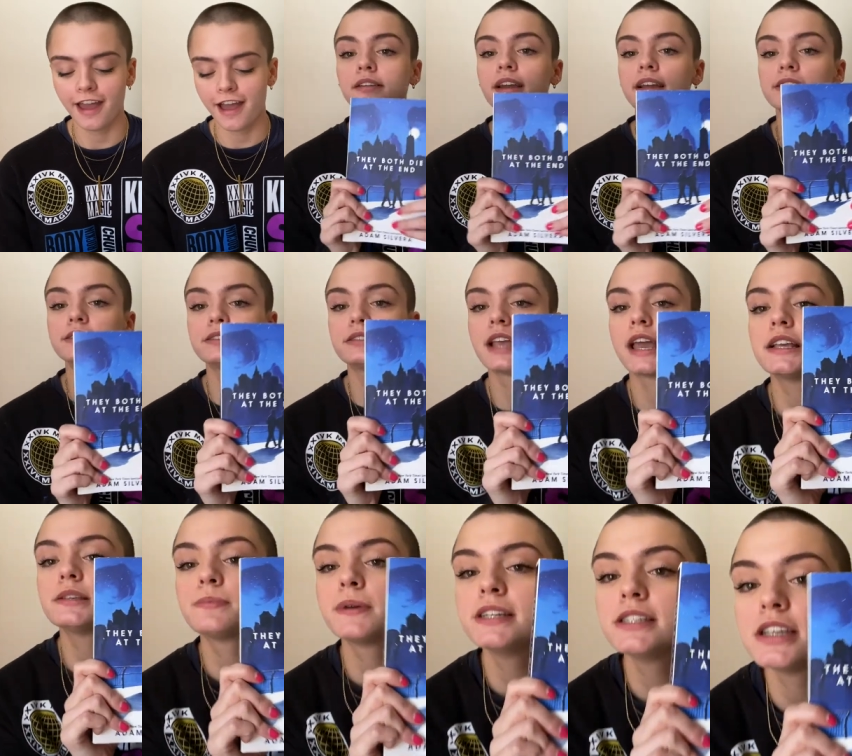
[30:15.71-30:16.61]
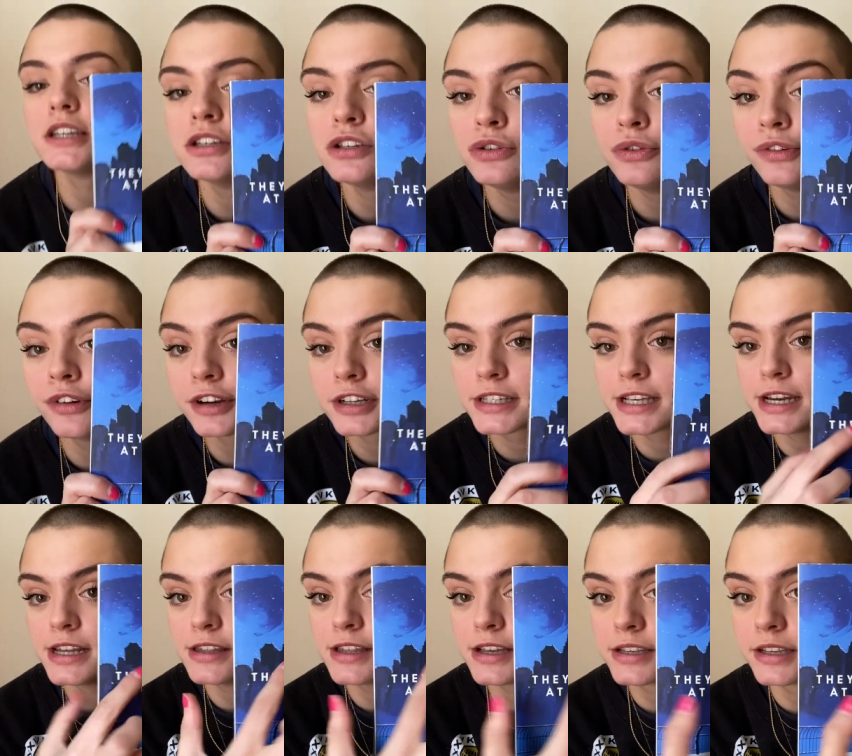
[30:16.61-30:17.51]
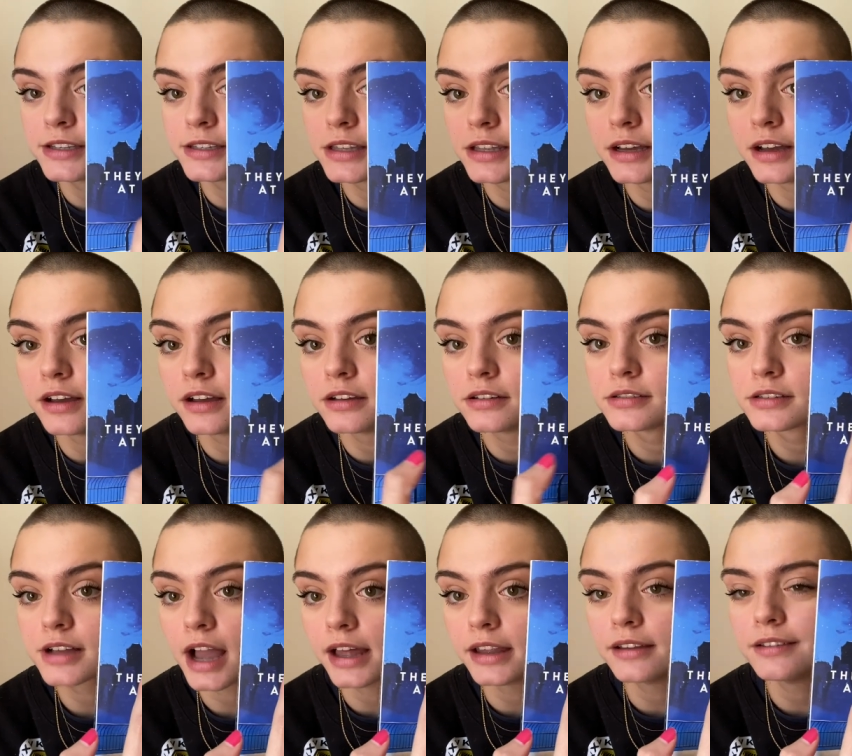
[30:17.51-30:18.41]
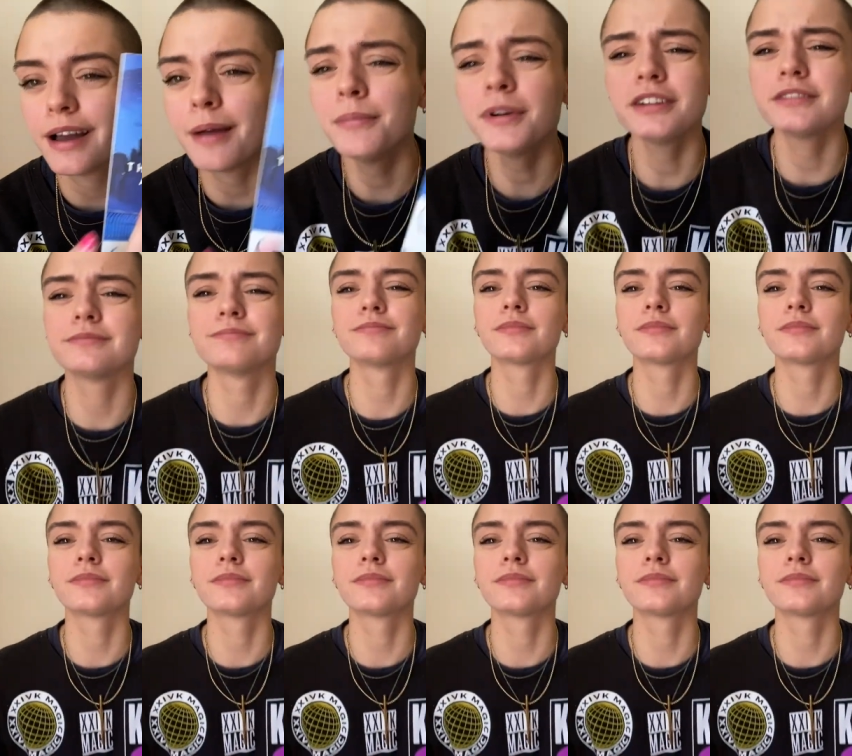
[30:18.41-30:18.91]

It takes place in New York City. This is the skyline. I'm not,